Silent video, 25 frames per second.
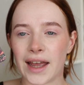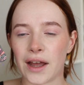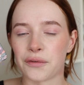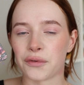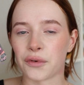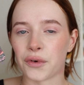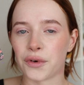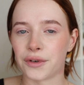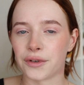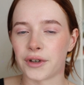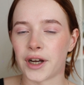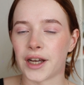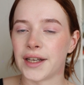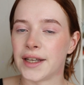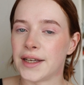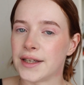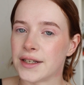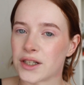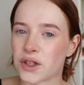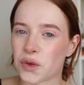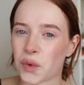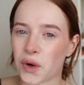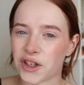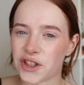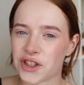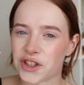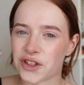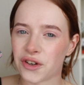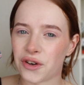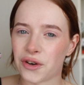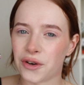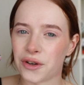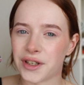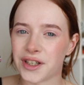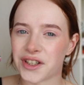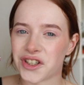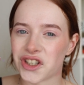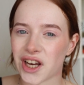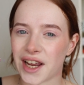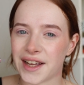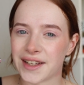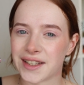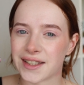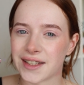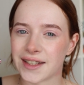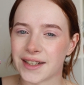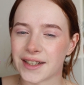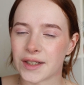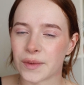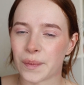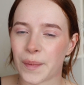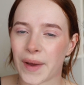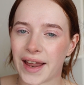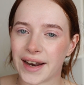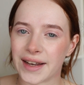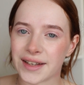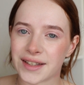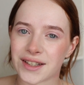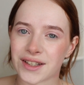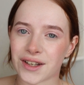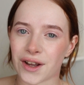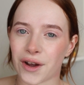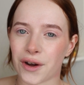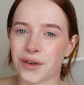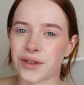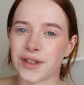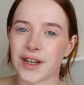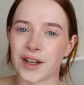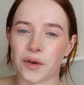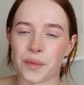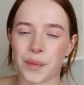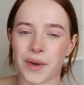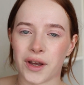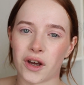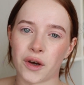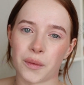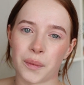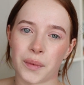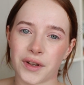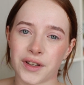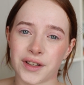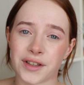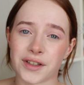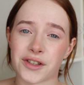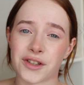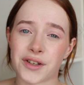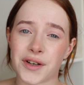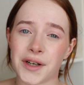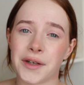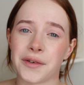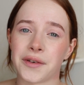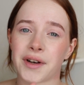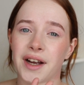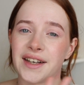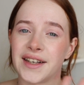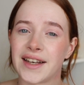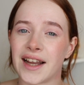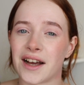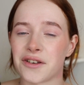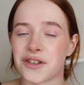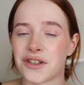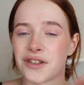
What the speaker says: have already swatched all the shades in this palette, so they'll be up on the screen right now